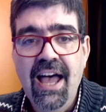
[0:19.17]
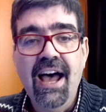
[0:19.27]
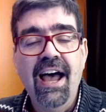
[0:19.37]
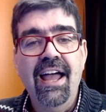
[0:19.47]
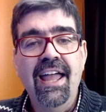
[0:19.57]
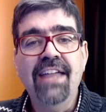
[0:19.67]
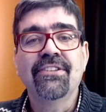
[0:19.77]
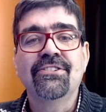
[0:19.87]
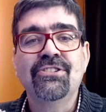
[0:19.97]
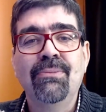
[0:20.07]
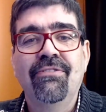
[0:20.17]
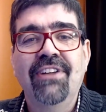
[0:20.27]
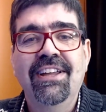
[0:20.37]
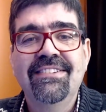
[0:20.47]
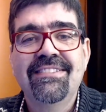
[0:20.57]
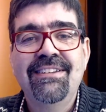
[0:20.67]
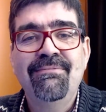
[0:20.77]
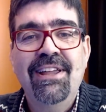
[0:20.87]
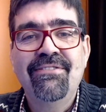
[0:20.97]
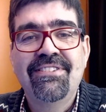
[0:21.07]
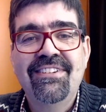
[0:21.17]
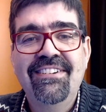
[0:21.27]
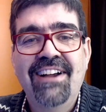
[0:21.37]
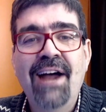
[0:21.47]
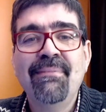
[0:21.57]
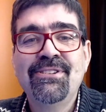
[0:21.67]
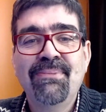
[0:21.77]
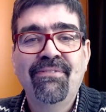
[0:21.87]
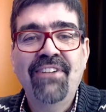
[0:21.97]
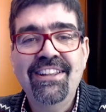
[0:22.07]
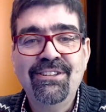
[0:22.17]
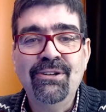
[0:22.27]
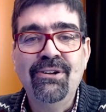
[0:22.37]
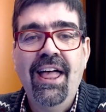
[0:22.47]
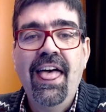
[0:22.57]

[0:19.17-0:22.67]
Hey there, Joomla fans. Tim Davis here. I'm a Joomla fan too.